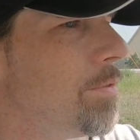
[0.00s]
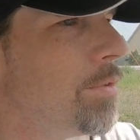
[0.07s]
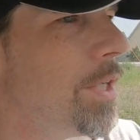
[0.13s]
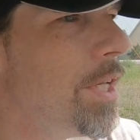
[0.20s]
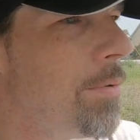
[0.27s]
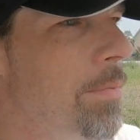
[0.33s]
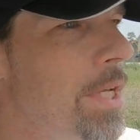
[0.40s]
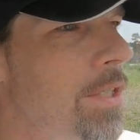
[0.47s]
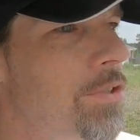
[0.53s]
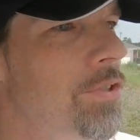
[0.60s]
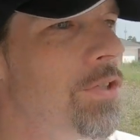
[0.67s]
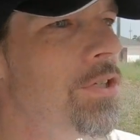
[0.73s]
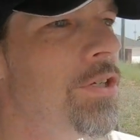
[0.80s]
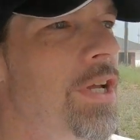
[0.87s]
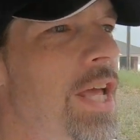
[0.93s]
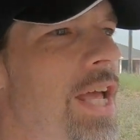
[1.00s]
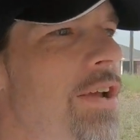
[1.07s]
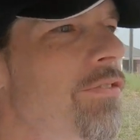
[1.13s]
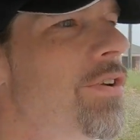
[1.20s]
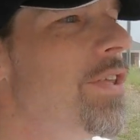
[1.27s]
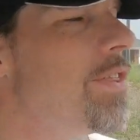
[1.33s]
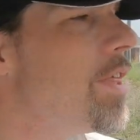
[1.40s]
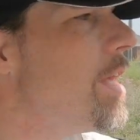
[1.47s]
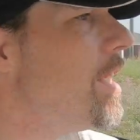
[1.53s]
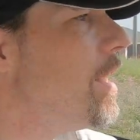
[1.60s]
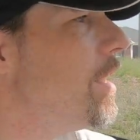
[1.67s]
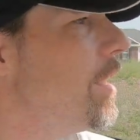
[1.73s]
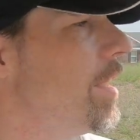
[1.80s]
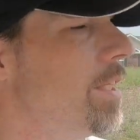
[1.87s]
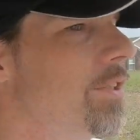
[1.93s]
Gotta make sure
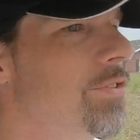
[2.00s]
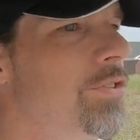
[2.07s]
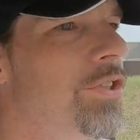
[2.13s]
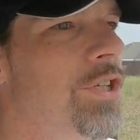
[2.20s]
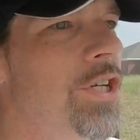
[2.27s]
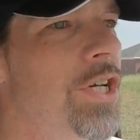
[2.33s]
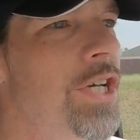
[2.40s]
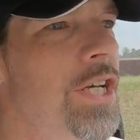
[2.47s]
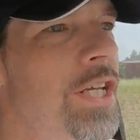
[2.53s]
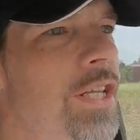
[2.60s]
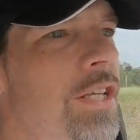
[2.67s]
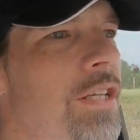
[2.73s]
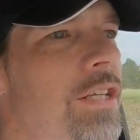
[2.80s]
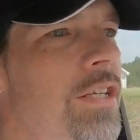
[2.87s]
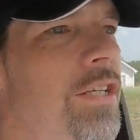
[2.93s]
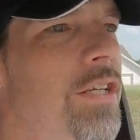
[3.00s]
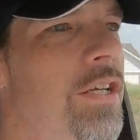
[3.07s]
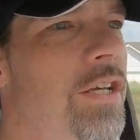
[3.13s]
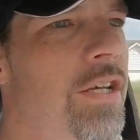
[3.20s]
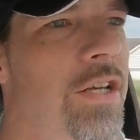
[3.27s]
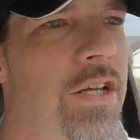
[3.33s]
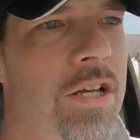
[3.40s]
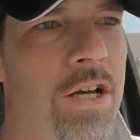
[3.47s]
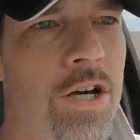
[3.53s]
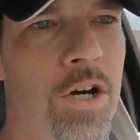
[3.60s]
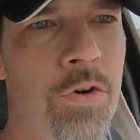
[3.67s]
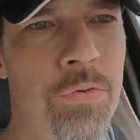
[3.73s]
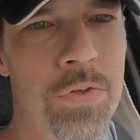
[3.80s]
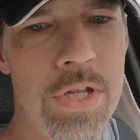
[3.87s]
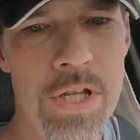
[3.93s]
everything is good.
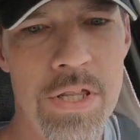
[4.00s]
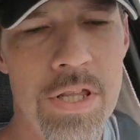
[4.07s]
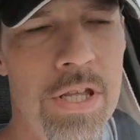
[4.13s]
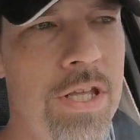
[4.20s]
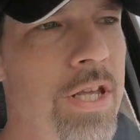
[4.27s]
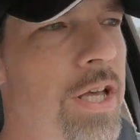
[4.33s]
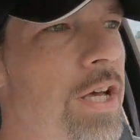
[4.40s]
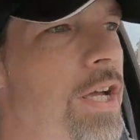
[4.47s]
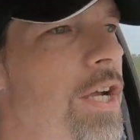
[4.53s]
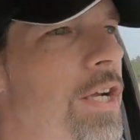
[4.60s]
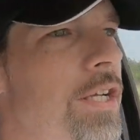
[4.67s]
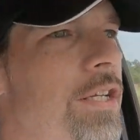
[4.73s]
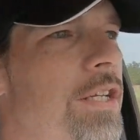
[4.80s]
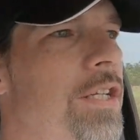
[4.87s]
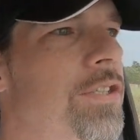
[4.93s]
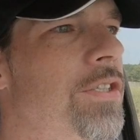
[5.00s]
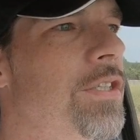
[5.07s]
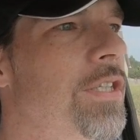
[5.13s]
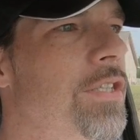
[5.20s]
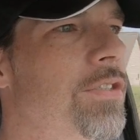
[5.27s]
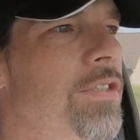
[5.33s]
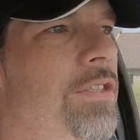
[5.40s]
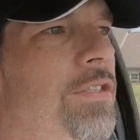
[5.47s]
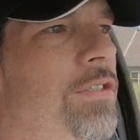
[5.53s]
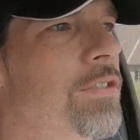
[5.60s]
Hopefully the air conditioning isn't